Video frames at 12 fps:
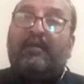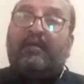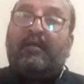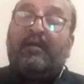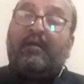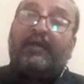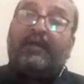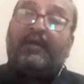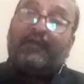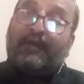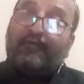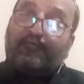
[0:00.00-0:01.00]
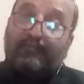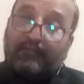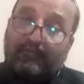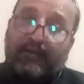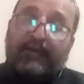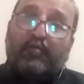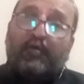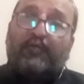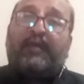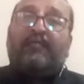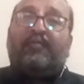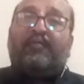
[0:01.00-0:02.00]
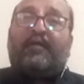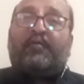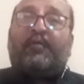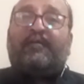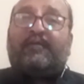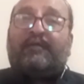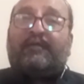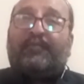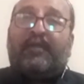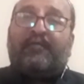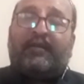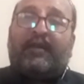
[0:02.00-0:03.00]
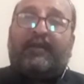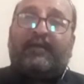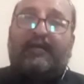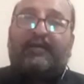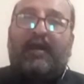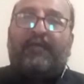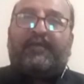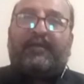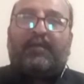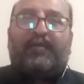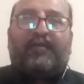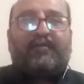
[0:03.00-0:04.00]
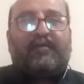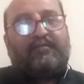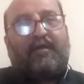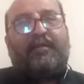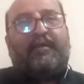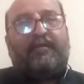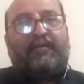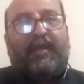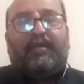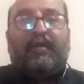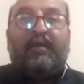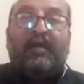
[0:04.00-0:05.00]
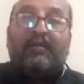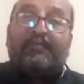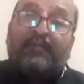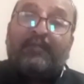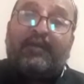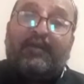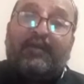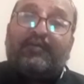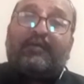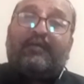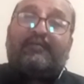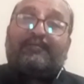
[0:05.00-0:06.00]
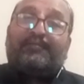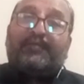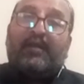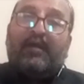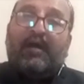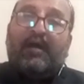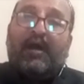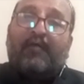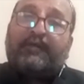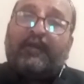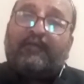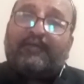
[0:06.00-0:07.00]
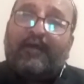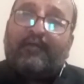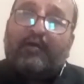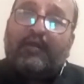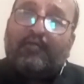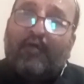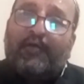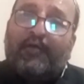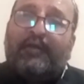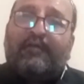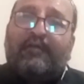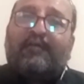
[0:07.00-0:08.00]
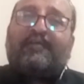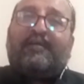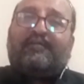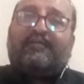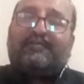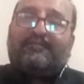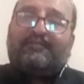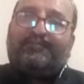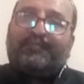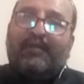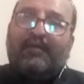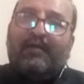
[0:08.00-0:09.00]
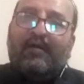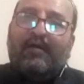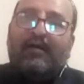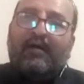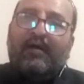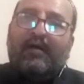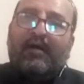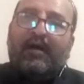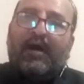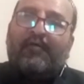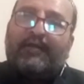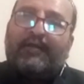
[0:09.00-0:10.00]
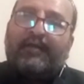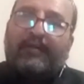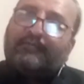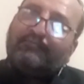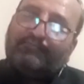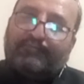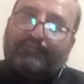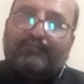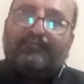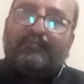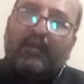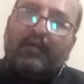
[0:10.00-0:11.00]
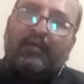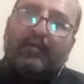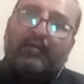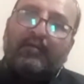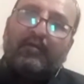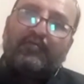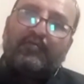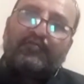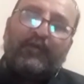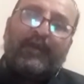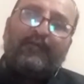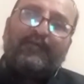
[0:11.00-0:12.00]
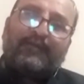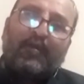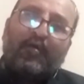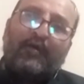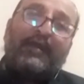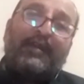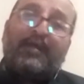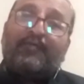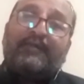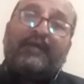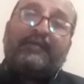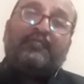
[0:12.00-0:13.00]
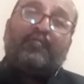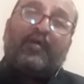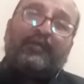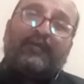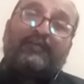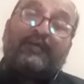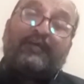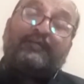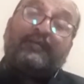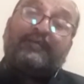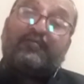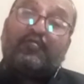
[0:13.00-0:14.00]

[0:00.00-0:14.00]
but we are not equipped with proper resource support in terms of that. The last but one, research aptitude and the research culture is very, very important. As of now today,